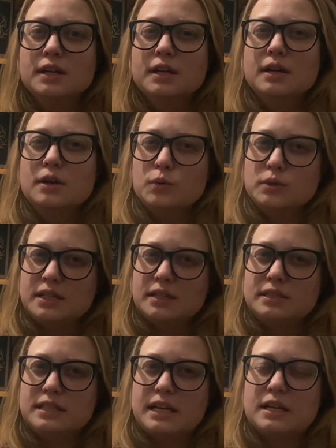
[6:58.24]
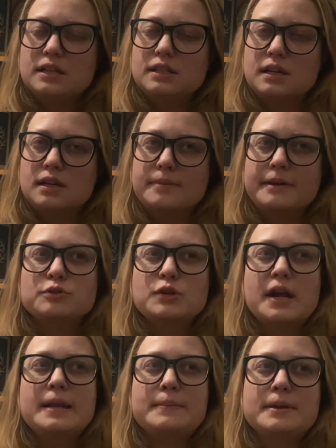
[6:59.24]
would tell a tale. I was
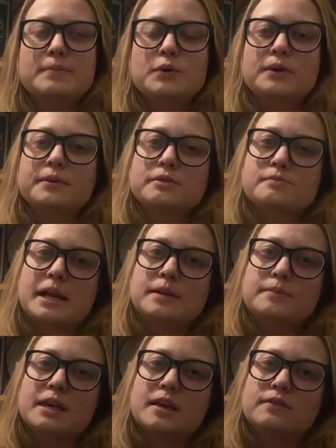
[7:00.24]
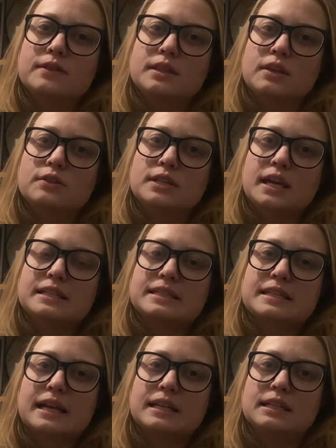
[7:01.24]
trying to pinpoint what it reminded me of, and the other day I
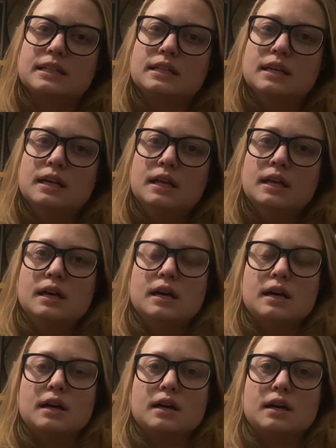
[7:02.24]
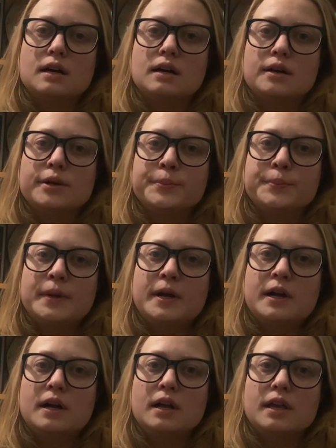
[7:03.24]
decided
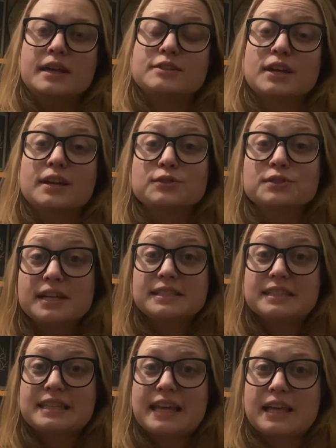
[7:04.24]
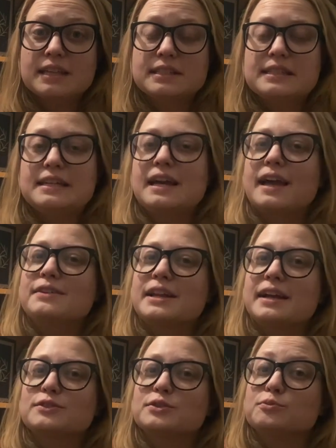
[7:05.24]
Hitchhiker's Guide Galaxy. I haven't
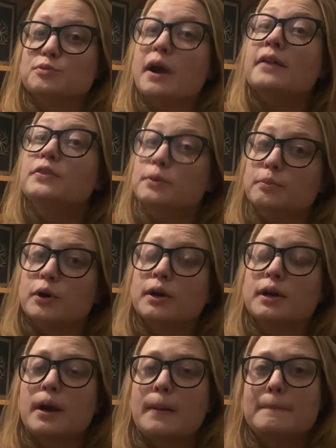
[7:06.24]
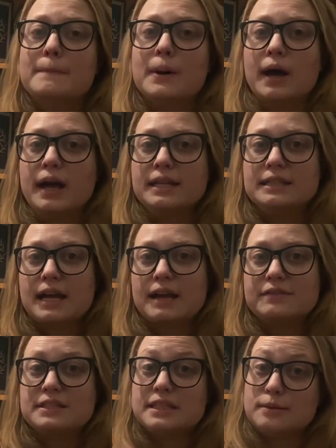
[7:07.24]
actually read the book, but
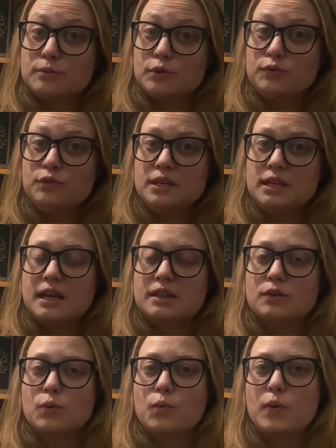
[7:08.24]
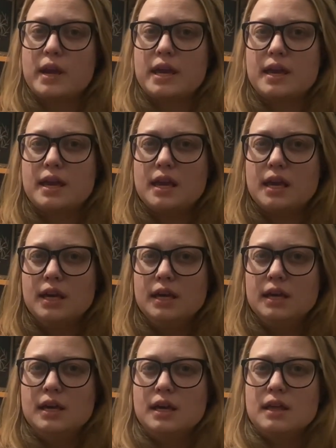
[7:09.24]
I've seen the movie, and the way
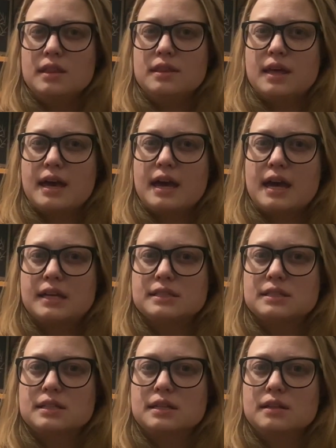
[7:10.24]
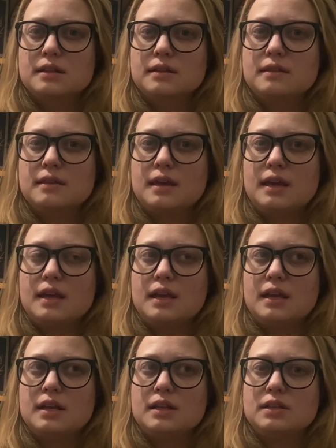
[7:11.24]
that
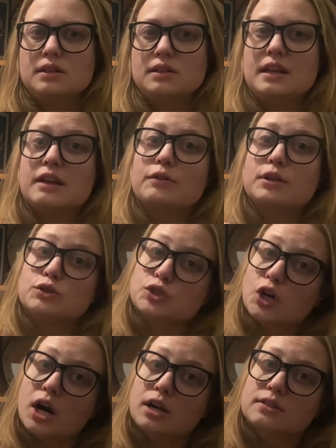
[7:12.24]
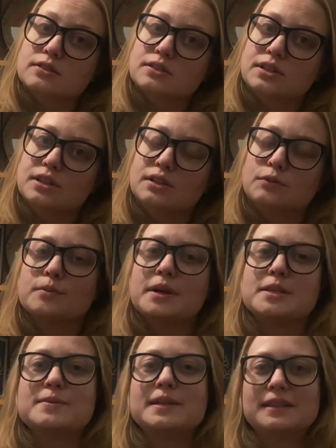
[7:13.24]
the narrator talks
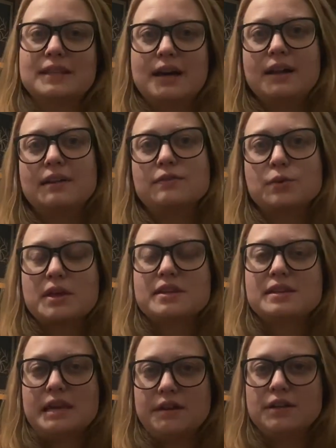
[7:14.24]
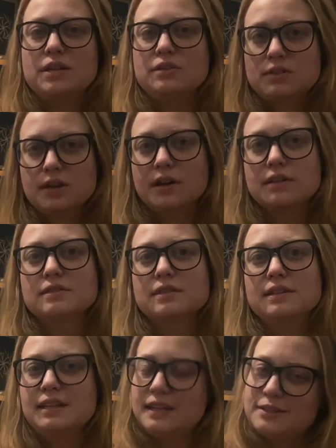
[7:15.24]
reminds me a lot of the way the narrator talks
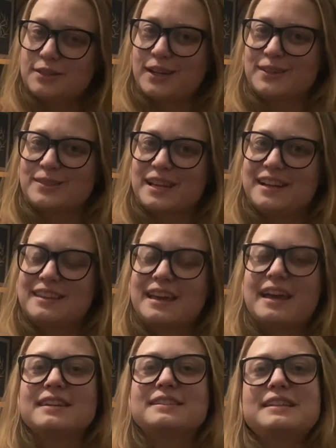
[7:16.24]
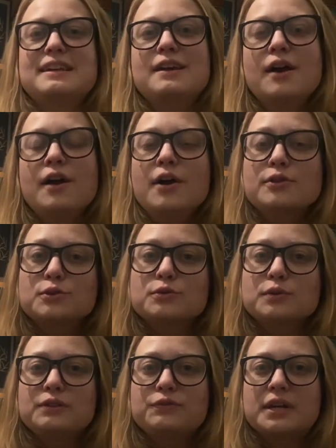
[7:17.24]
in Hitchhiker's Guide to the Galaxy. So it's
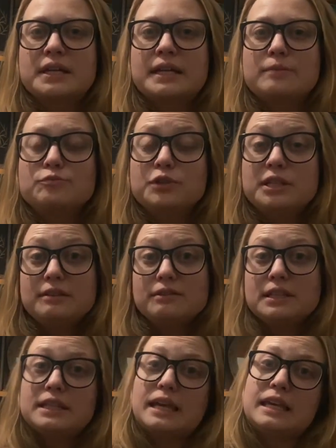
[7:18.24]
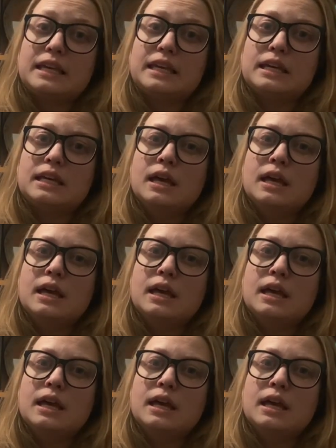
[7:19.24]
really fun. I'm really, really liking,